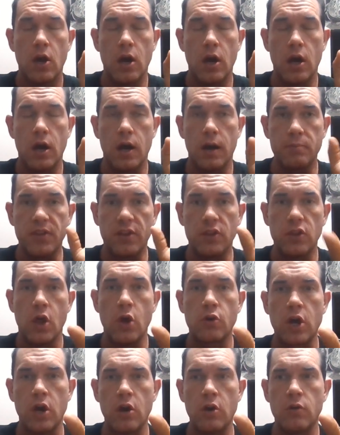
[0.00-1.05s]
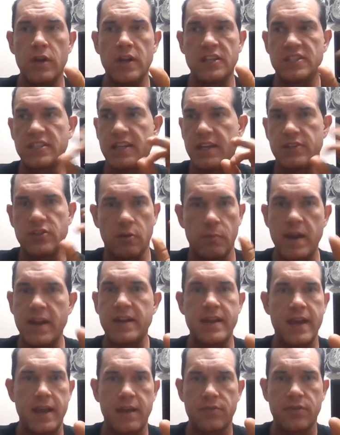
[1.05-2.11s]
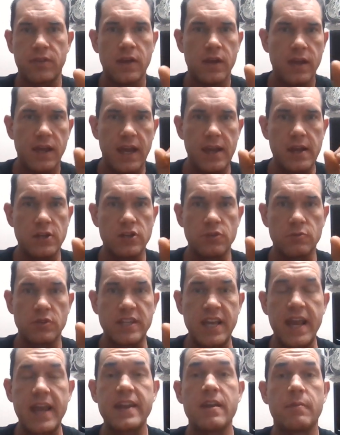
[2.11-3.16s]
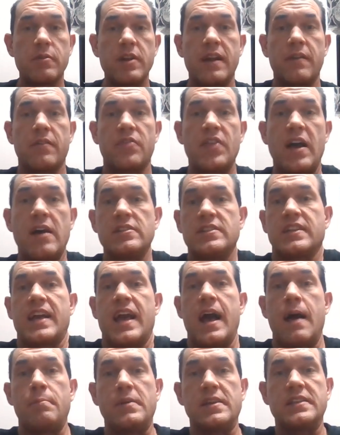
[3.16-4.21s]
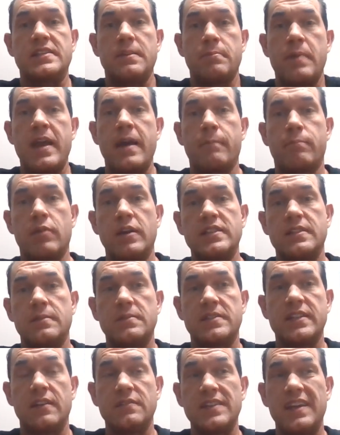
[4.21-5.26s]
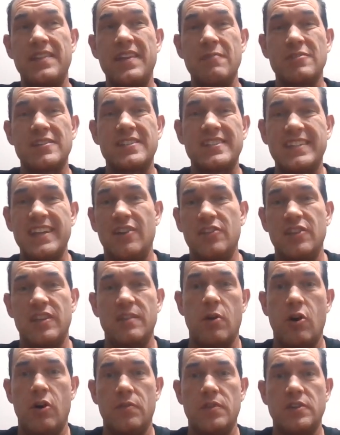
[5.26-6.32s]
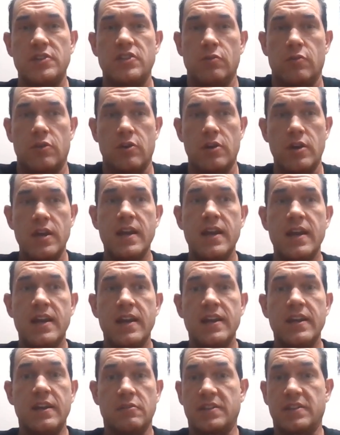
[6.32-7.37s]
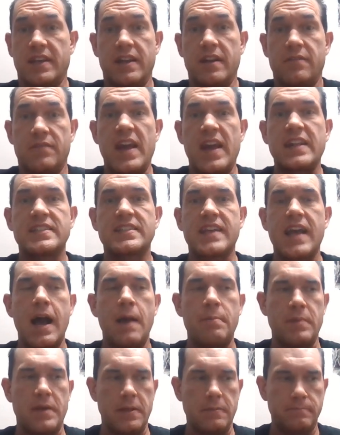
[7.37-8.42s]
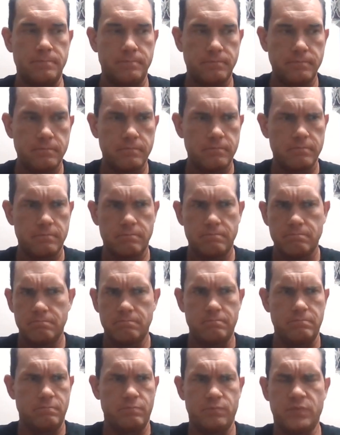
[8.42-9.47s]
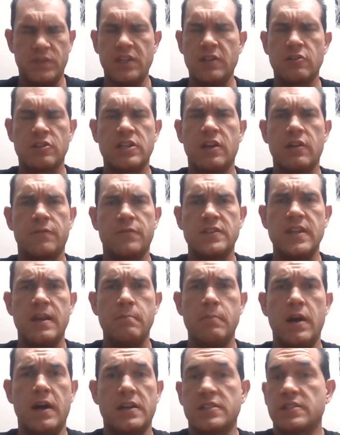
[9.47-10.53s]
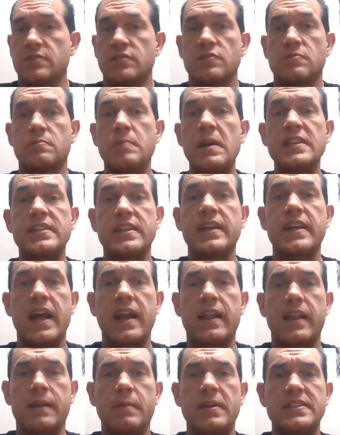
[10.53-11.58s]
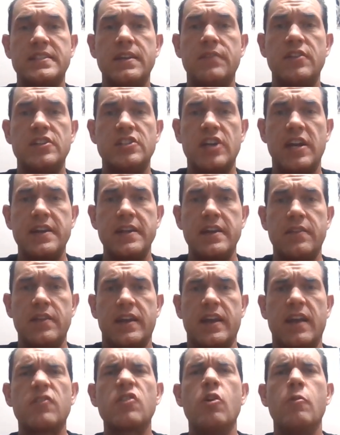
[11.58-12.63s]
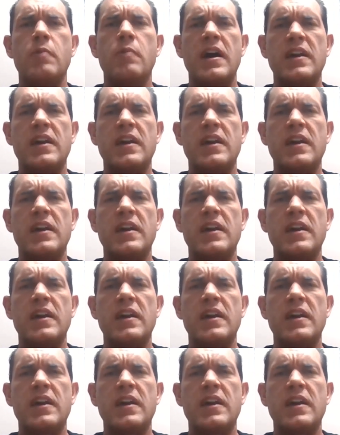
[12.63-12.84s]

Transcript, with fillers: um, the logo, and it said Domain of Death, and it was hand numbered out of a thousand copies. The band pressed themselves, and they were selling them all on the tour. It was like an advanced copy. They're selling for ten bucks. Basically, kind of like my seven inch idea. Like I go